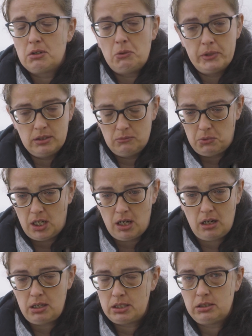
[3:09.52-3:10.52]
go in the
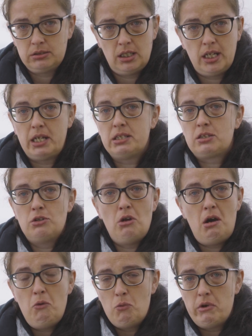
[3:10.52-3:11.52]
water. It's
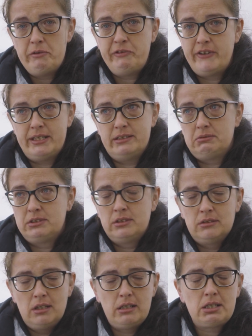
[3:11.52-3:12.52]
not worth it.
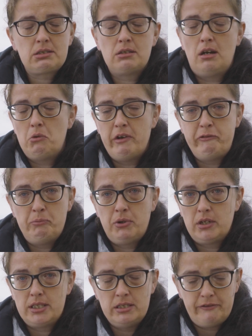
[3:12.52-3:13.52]
It's not worth
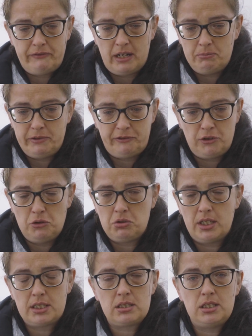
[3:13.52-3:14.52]
putting your family through
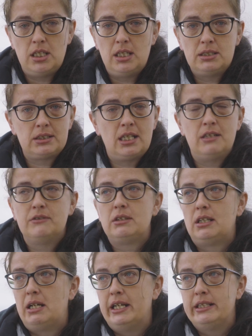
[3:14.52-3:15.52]
this years down the
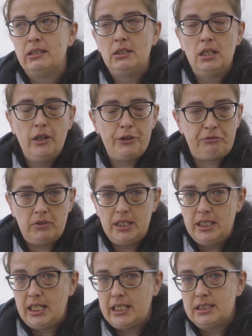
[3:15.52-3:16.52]
line.
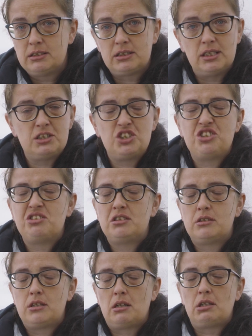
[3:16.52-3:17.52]
Three years, it's
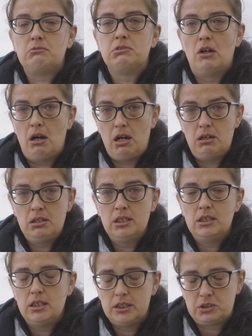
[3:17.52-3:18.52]
still raw.
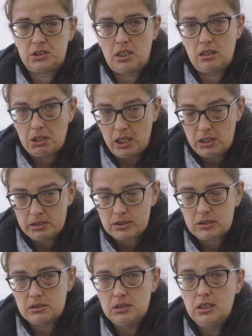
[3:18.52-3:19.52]
It still
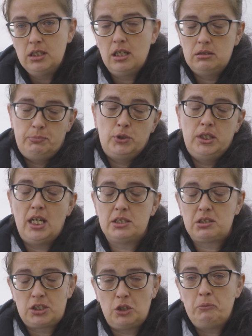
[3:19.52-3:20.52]
hurts. But
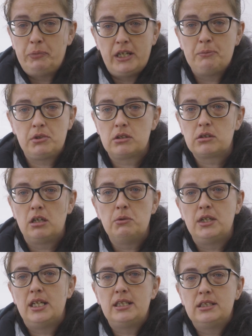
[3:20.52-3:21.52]
yet, still, people are
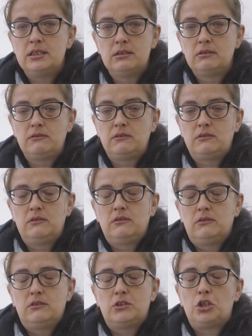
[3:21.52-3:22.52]
going in and
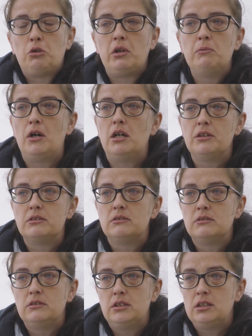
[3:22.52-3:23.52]
doing what,
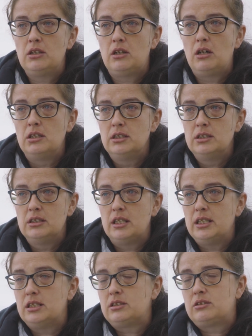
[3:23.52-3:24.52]
you know,
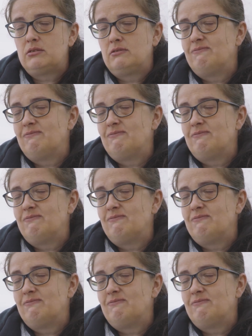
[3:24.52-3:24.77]
it's,